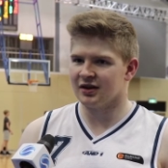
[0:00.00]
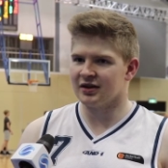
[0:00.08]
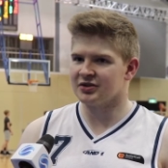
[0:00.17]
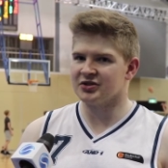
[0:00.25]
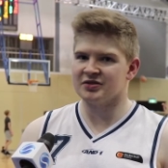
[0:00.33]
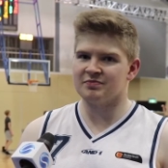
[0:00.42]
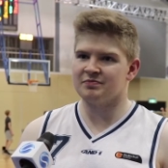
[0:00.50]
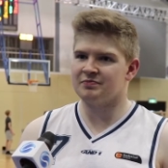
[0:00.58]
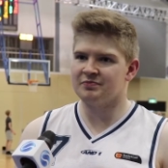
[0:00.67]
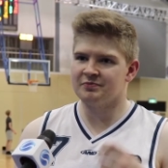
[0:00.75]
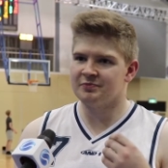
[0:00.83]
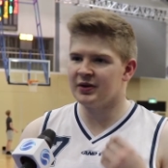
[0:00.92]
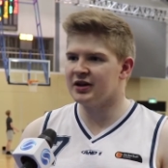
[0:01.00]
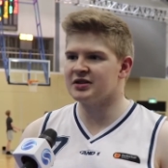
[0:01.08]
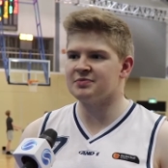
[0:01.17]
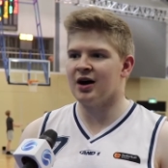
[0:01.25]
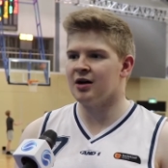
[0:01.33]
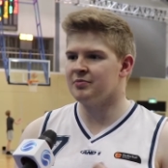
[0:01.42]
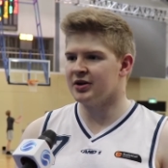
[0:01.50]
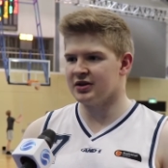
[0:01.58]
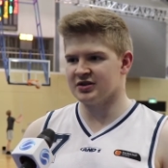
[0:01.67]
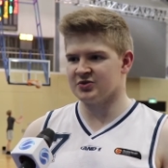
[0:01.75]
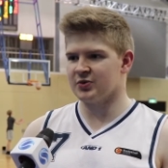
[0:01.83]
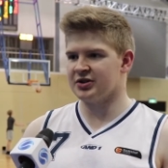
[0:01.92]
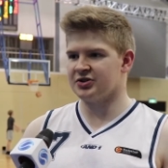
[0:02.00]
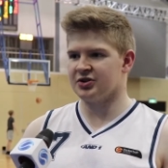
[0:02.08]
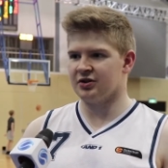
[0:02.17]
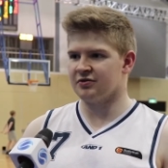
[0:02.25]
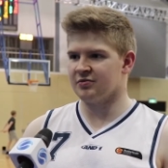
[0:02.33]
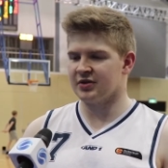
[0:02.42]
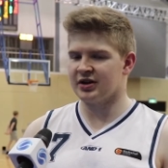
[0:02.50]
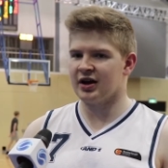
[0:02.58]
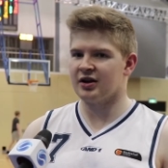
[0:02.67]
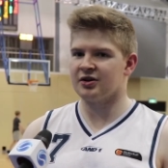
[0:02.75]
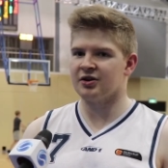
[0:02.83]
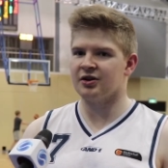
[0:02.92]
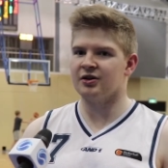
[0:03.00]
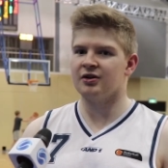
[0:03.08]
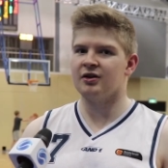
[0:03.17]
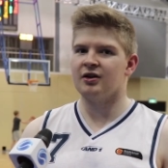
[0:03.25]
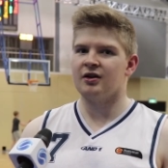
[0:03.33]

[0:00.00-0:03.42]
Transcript: Like just being smart, being switched on from the get go.